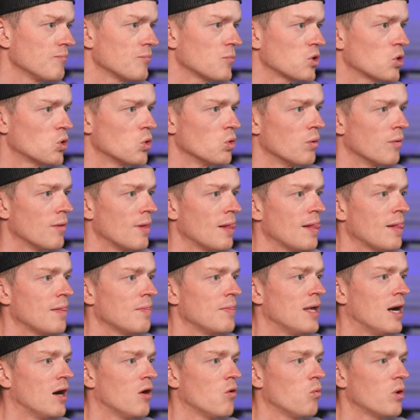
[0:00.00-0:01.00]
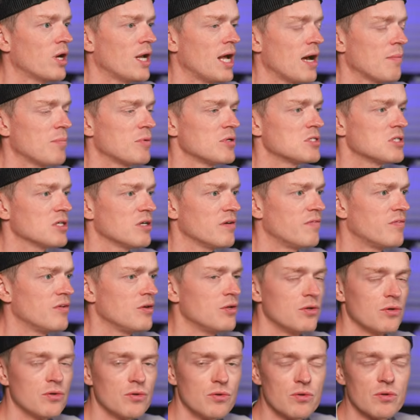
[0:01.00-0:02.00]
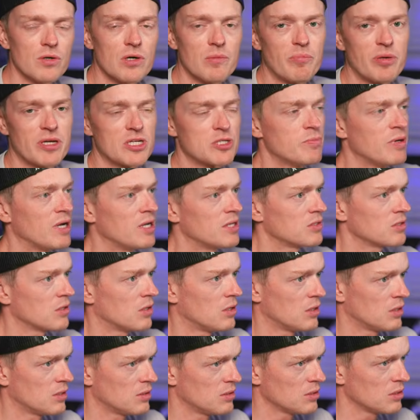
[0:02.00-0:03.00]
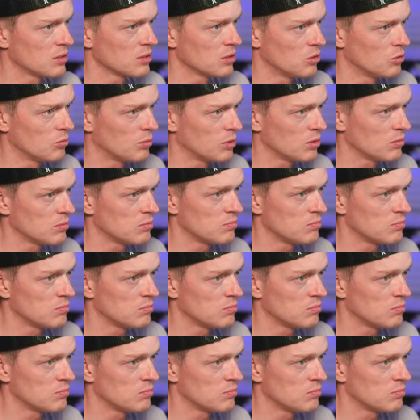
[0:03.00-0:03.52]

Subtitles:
cool. Now, what happens if you do a pitch bend on the global?